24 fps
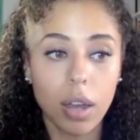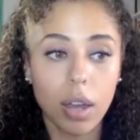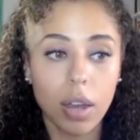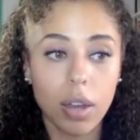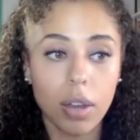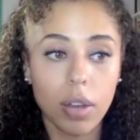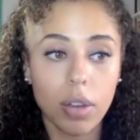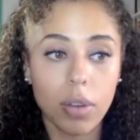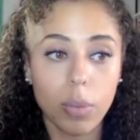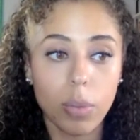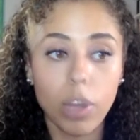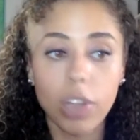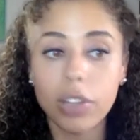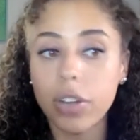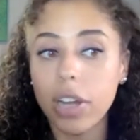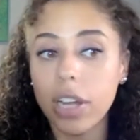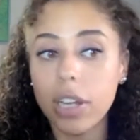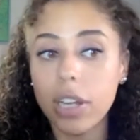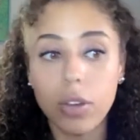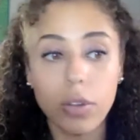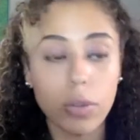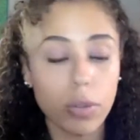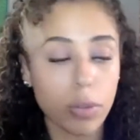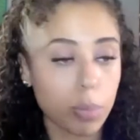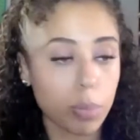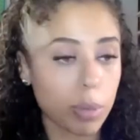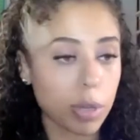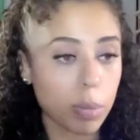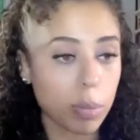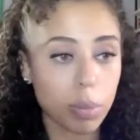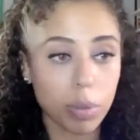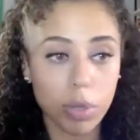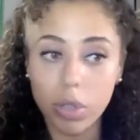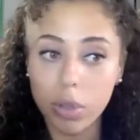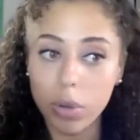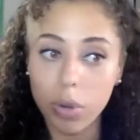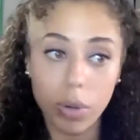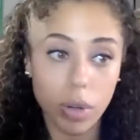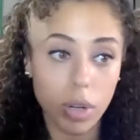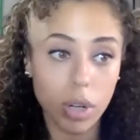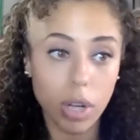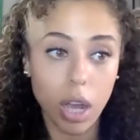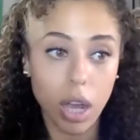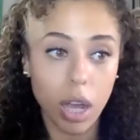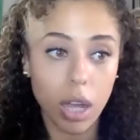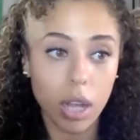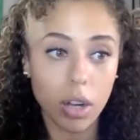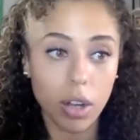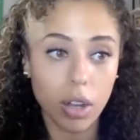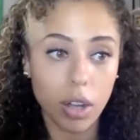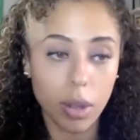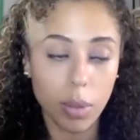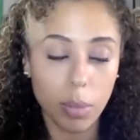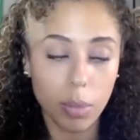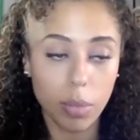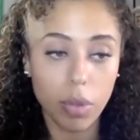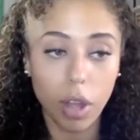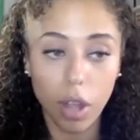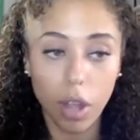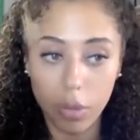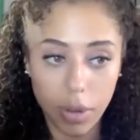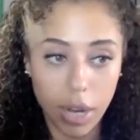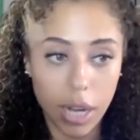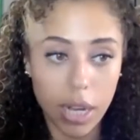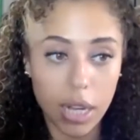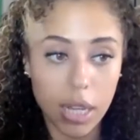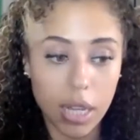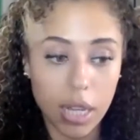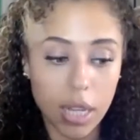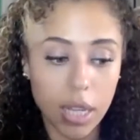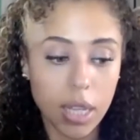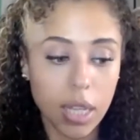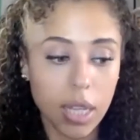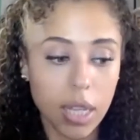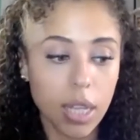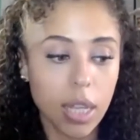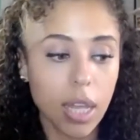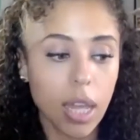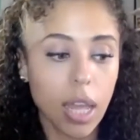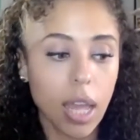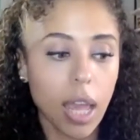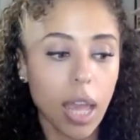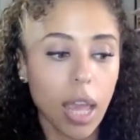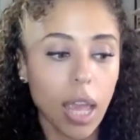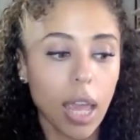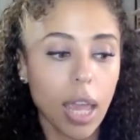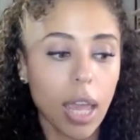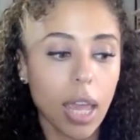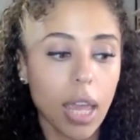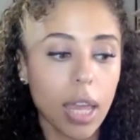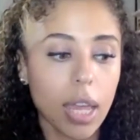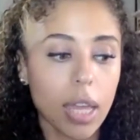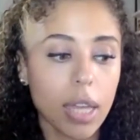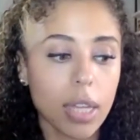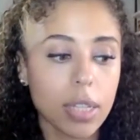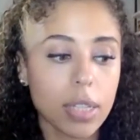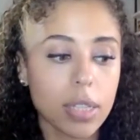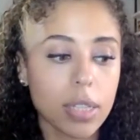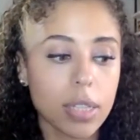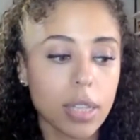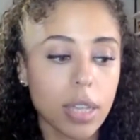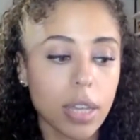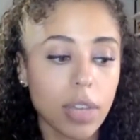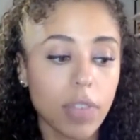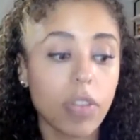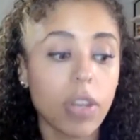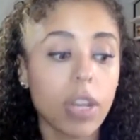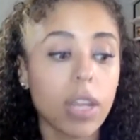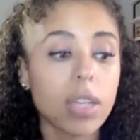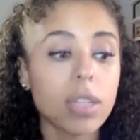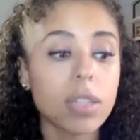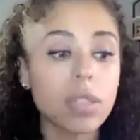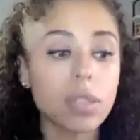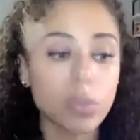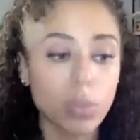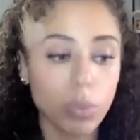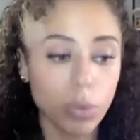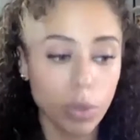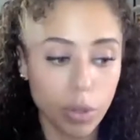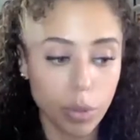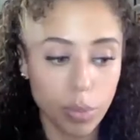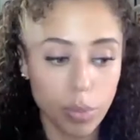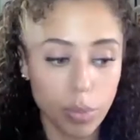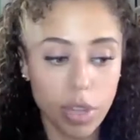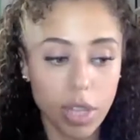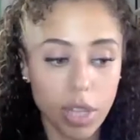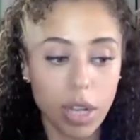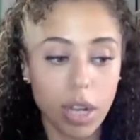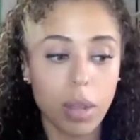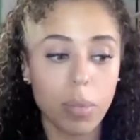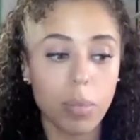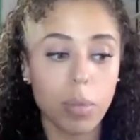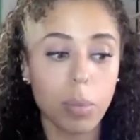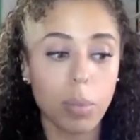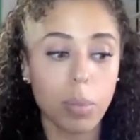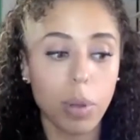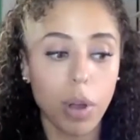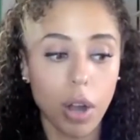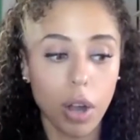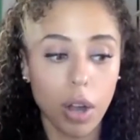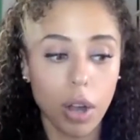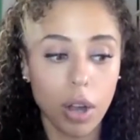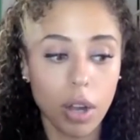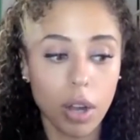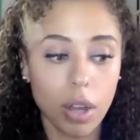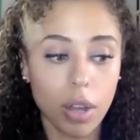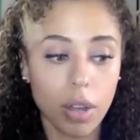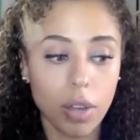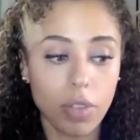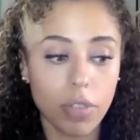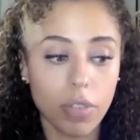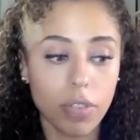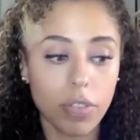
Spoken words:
whether I know the people or not already. And if it is a room that I'm a part of,